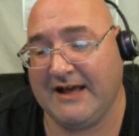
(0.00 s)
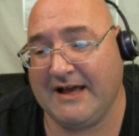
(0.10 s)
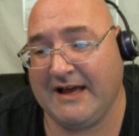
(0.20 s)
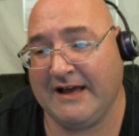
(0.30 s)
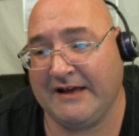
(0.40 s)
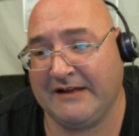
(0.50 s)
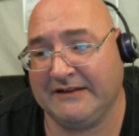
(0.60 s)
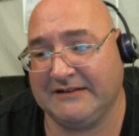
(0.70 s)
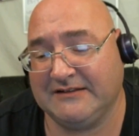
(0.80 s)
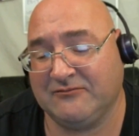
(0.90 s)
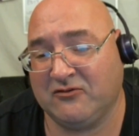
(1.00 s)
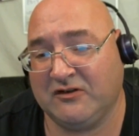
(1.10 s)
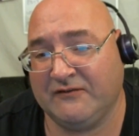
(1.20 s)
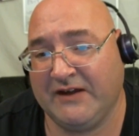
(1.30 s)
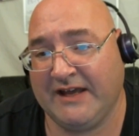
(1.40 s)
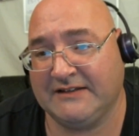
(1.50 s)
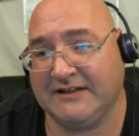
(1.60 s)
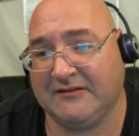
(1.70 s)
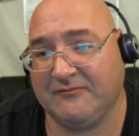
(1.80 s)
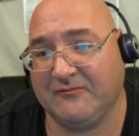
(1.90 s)
Uh, this is more of a heads
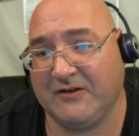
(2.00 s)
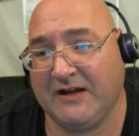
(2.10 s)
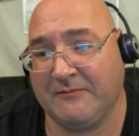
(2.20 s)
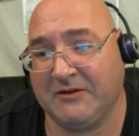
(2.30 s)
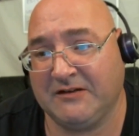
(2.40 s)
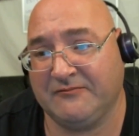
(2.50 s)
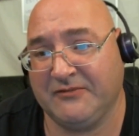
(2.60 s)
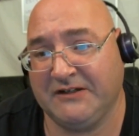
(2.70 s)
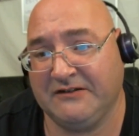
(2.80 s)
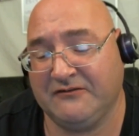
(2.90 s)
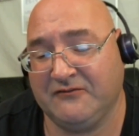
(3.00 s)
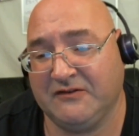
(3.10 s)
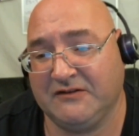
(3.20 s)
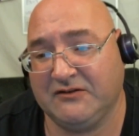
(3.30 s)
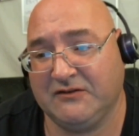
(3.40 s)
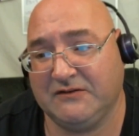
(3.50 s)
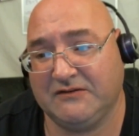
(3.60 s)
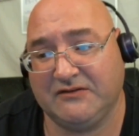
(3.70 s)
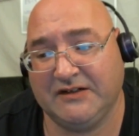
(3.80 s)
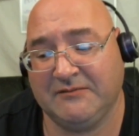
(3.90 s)
up. I'm gonna be doing
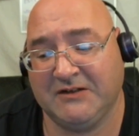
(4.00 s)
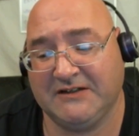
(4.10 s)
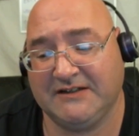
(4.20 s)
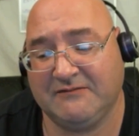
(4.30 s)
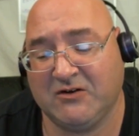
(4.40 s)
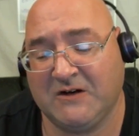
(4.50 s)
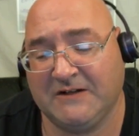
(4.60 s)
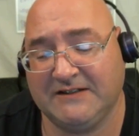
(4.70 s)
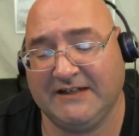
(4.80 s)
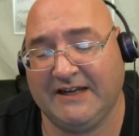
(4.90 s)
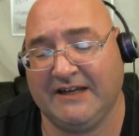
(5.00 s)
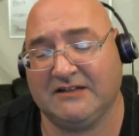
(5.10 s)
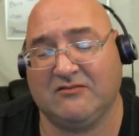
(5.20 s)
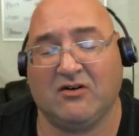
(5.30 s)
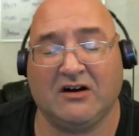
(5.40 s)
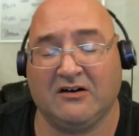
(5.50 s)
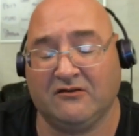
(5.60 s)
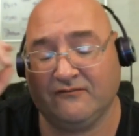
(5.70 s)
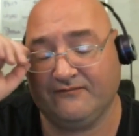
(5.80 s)
streaming tomorrow, today, and tomorrow.